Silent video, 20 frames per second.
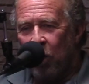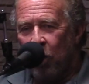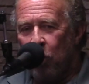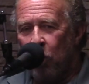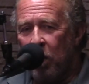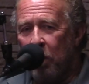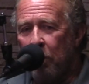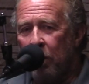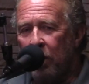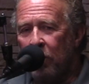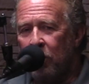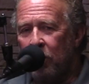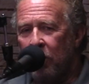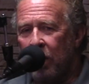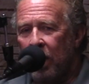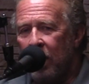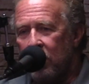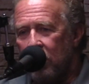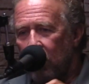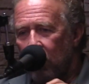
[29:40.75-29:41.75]
You can bust
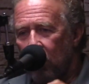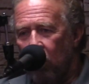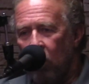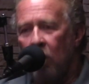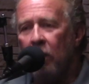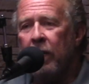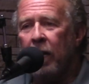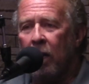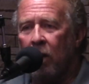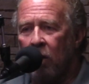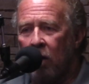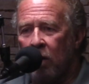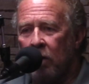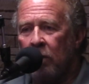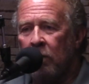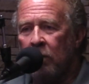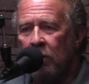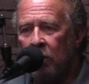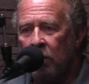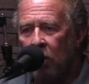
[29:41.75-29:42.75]
your ass all day long.
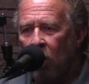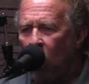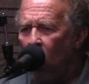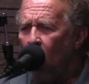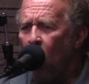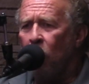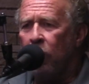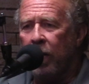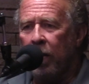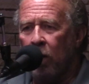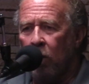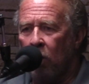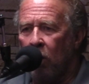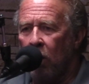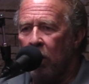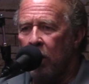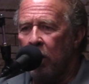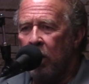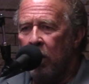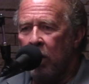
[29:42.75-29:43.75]
Yeah. All day
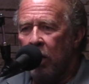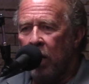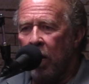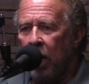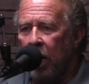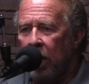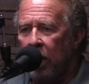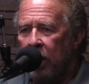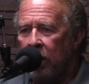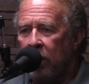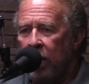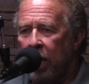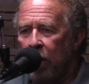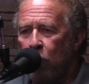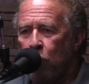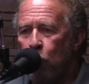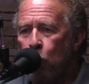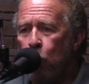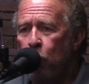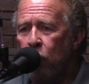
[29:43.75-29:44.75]
long. Okay?
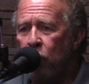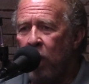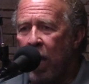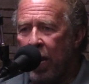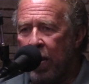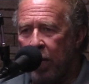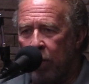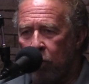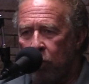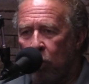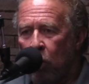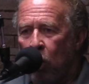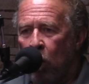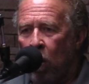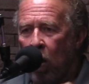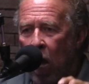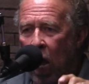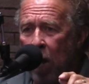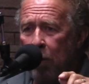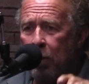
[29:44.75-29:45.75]
Take 2 seconds.
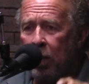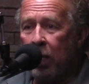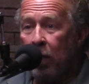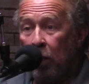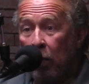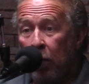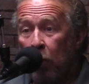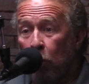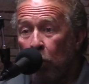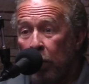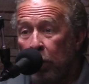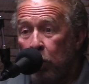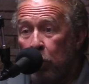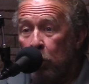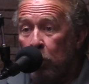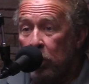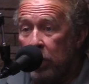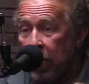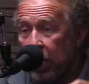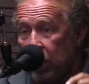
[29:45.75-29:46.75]
I mean literally
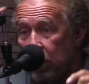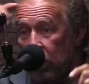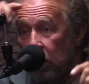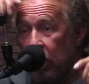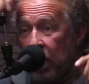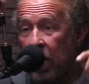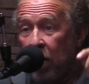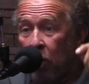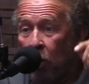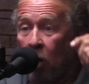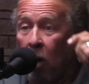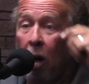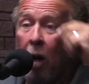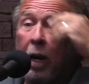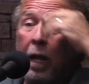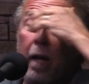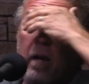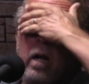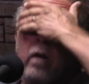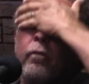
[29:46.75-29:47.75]
2 seconds. You take your
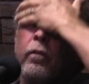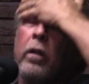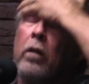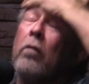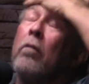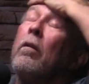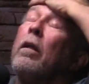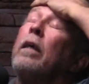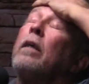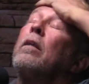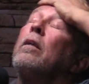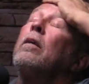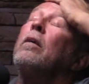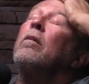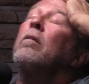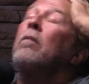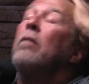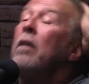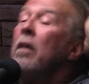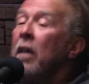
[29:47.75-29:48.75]
hard hat off and you go like
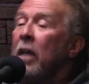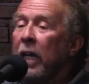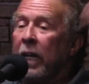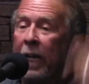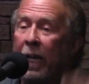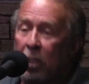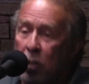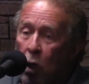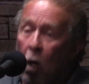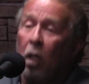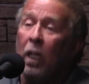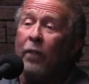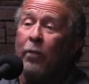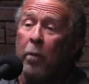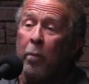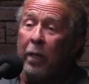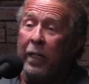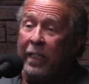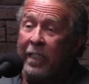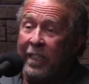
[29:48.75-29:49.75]
this. And that's all
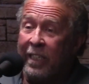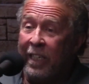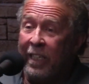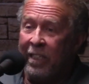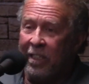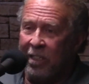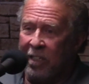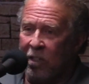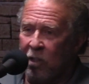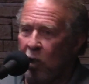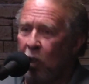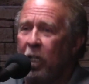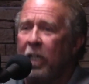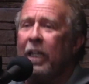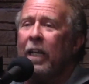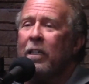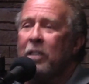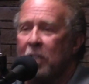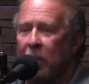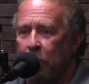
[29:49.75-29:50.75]
everybody sees and says, "Look
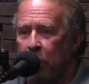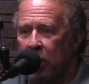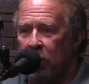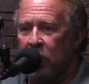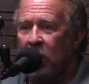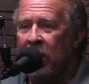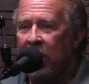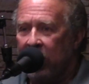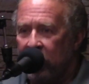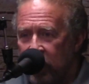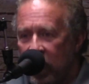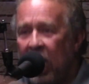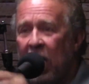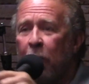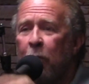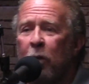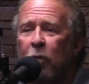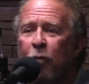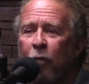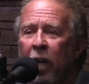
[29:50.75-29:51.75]
at that sumbitch. He's
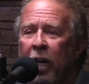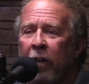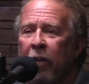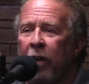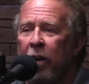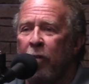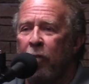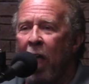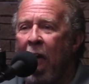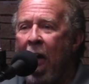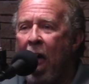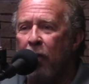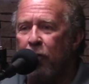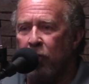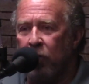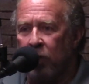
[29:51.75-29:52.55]
standing with his finger in his ass."